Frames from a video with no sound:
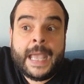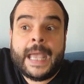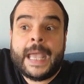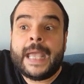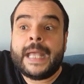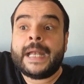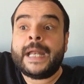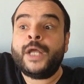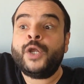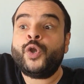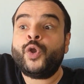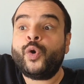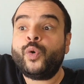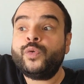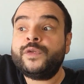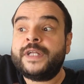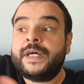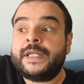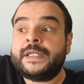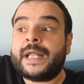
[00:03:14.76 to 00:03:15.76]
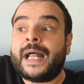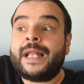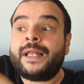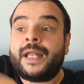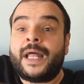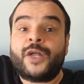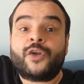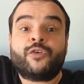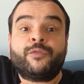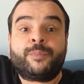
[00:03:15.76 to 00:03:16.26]
And I know that a
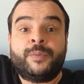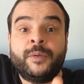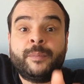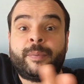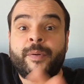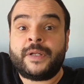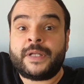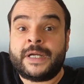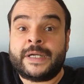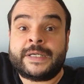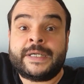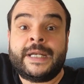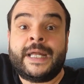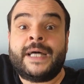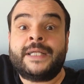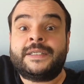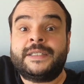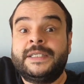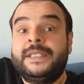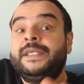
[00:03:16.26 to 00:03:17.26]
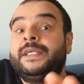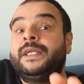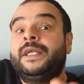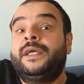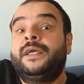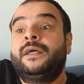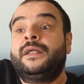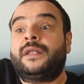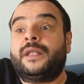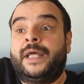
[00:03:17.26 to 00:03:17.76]
lot of people are not
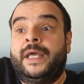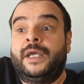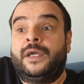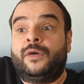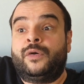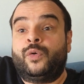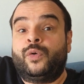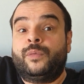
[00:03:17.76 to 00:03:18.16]
eating like